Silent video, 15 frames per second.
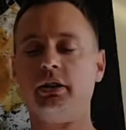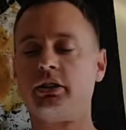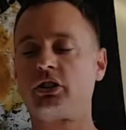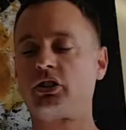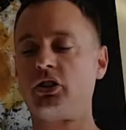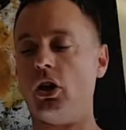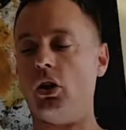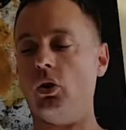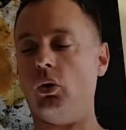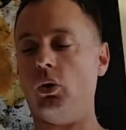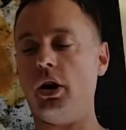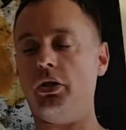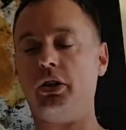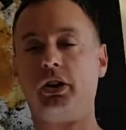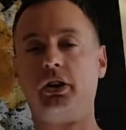So
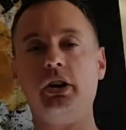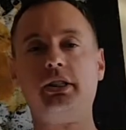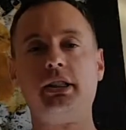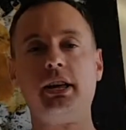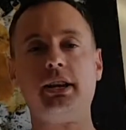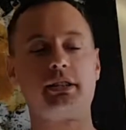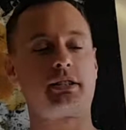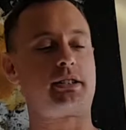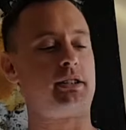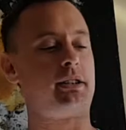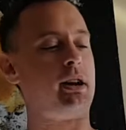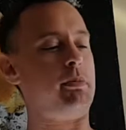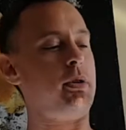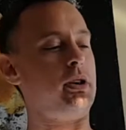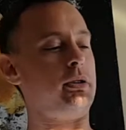the good things
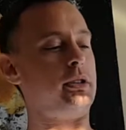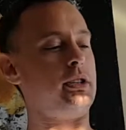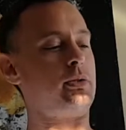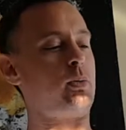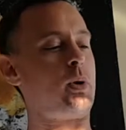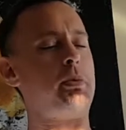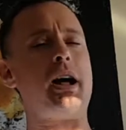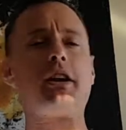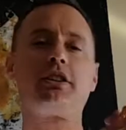about this weapon,